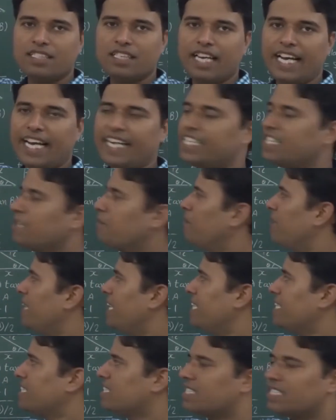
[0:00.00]
and
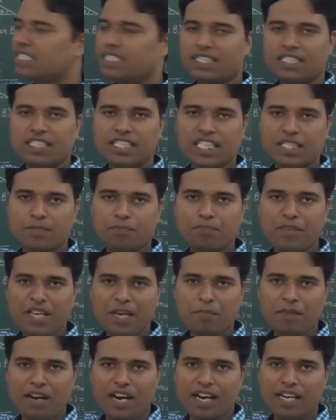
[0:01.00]
replace this b
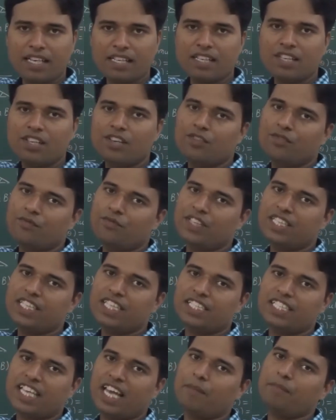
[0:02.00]
part with the
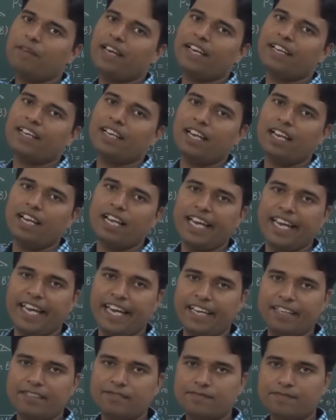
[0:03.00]
same angle
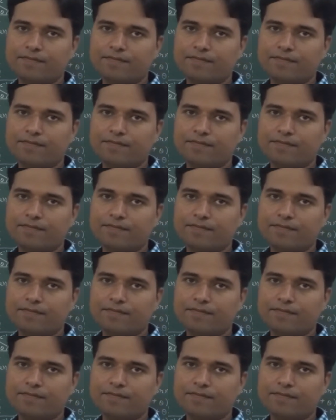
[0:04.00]
a,